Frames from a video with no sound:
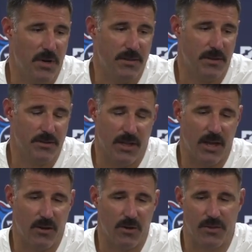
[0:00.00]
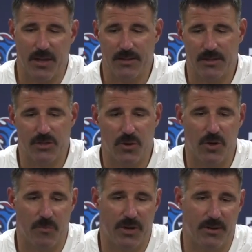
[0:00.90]
But there's a lot of good things that showed
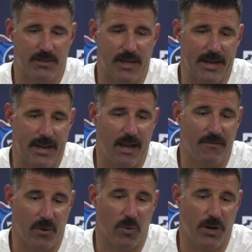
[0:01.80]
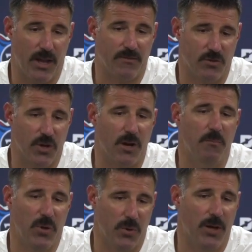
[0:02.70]
up there in the second half that we're going to have to try to
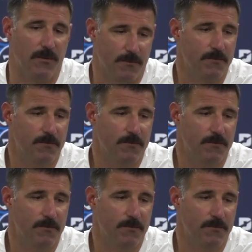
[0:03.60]
build on.